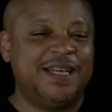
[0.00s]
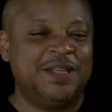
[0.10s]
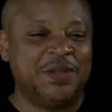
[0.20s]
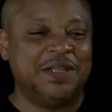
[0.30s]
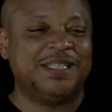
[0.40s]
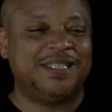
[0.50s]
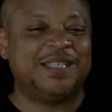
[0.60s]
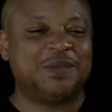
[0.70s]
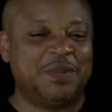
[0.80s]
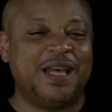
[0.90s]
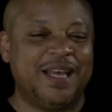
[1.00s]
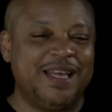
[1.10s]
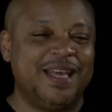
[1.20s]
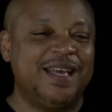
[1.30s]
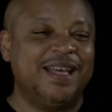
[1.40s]
you know this
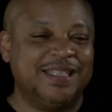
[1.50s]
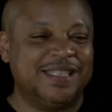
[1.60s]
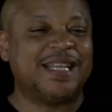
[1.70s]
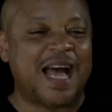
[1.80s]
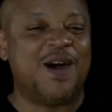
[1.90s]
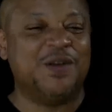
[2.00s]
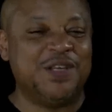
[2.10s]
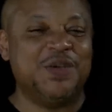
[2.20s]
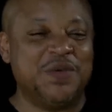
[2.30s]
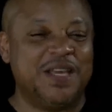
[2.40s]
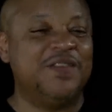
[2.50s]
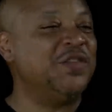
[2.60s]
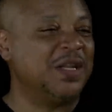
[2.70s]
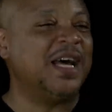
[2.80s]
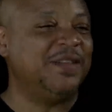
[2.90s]
display is this how you give
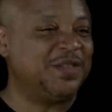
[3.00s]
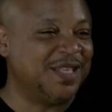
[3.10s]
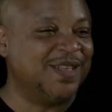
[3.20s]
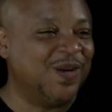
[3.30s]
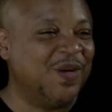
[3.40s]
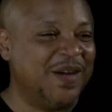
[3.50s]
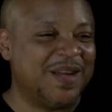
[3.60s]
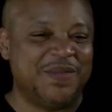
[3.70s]
your life to the Lord?